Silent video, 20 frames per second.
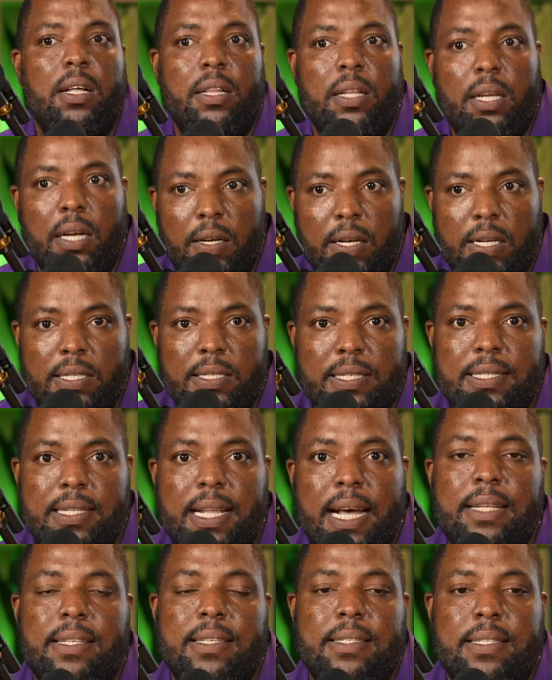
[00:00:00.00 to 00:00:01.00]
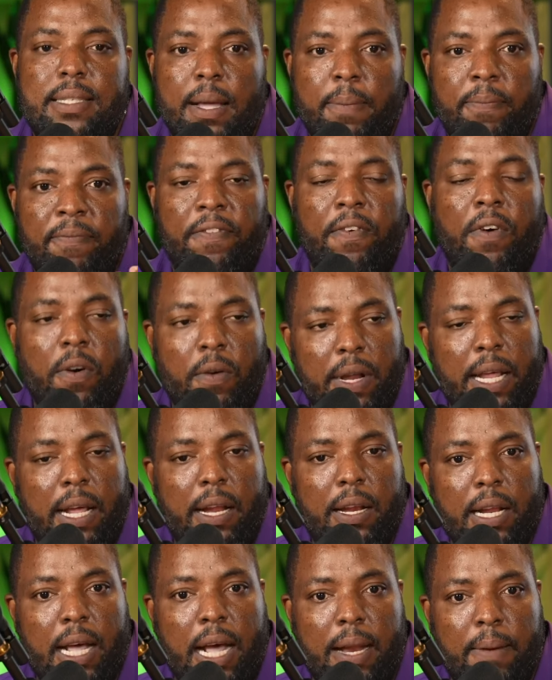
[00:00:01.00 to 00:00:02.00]
they're going to start to step forward
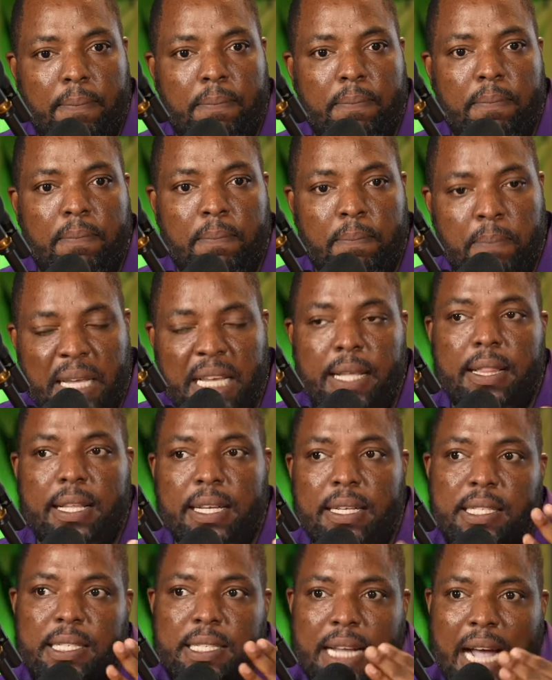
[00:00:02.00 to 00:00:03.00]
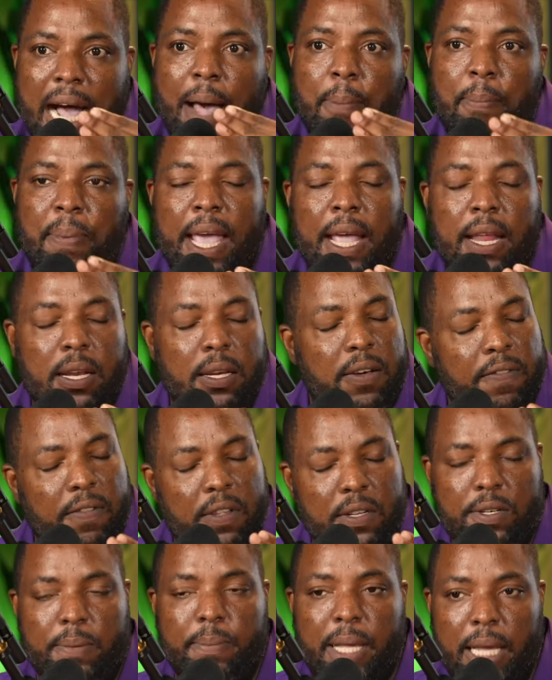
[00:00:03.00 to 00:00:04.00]
and, and be the sharp end end of
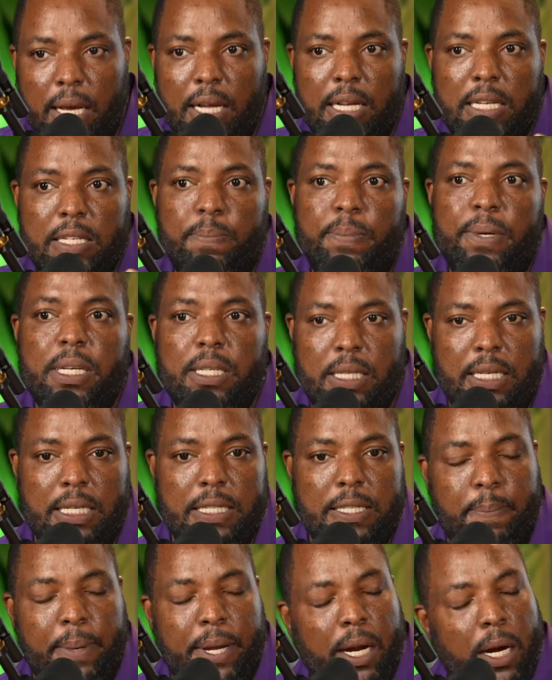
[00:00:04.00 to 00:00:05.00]
the Jamaican sprinting spear.